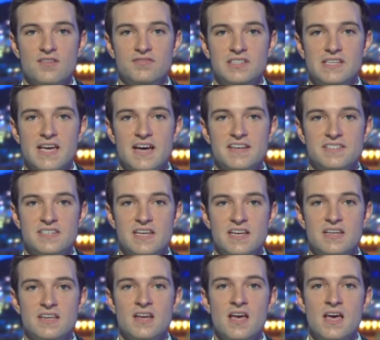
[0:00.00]
Valiai,
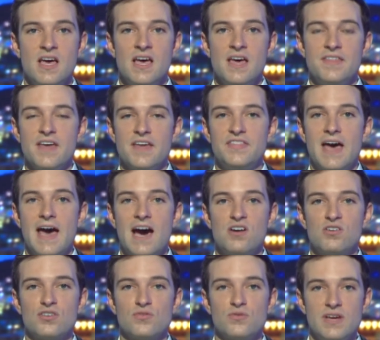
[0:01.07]
stated that the
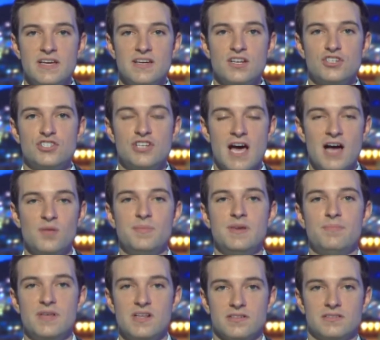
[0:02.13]
outer ring shall
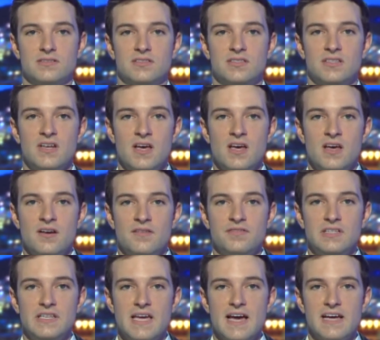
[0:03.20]
be built.
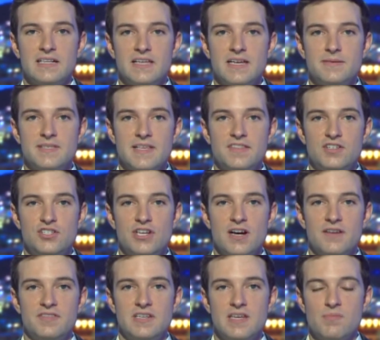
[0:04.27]
Valiai claims that the
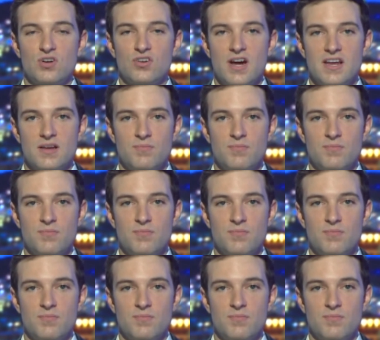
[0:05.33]
chair of the Democratic